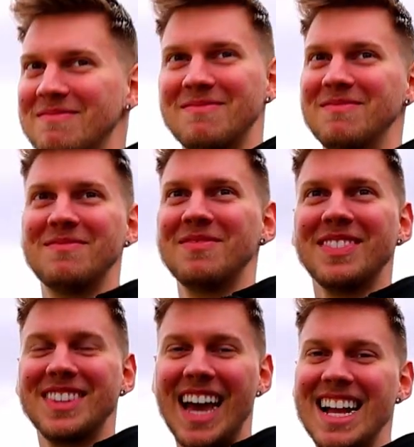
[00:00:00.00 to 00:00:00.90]
That is
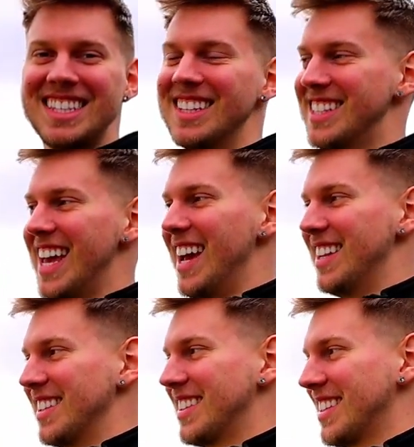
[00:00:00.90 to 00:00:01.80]
horrendous. That's
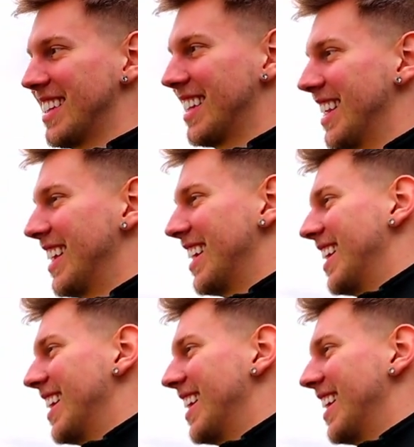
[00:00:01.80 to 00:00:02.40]
insane. That is